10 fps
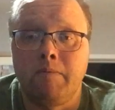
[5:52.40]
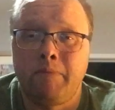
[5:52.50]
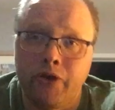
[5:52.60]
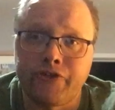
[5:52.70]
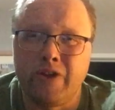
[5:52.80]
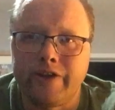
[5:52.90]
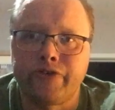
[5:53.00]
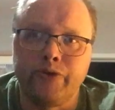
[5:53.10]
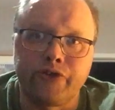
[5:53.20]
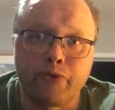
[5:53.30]
Personal
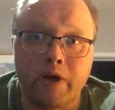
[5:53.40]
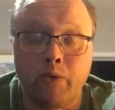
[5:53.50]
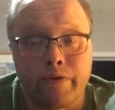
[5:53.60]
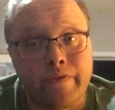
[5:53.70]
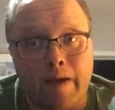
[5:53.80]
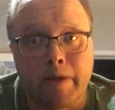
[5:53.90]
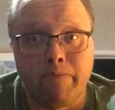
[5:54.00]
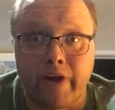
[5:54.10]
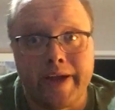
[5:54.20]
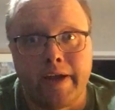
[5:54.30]
issues as well, with family
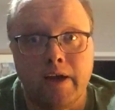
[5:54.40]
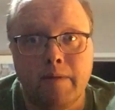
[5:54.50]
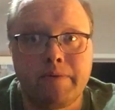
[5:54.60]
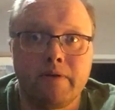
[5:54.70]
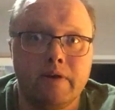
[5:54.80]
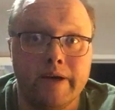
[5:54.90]
breaking up.